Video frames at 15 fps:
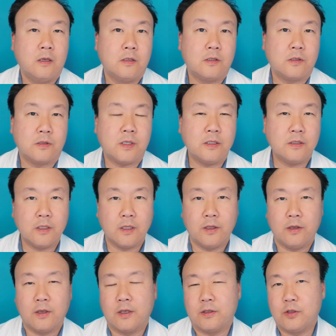So essentially
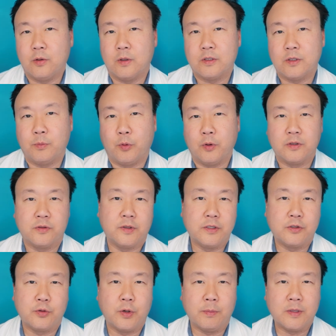you get 200 points for
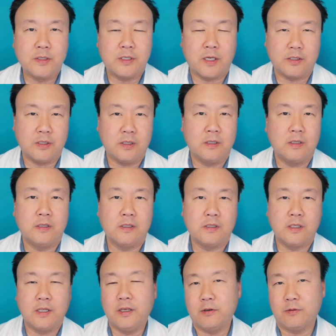each treatment session. This
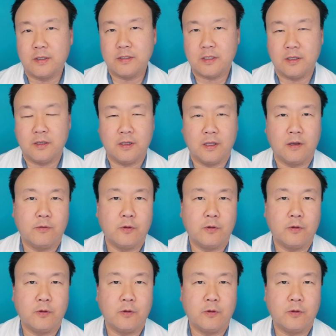is the interesting thing.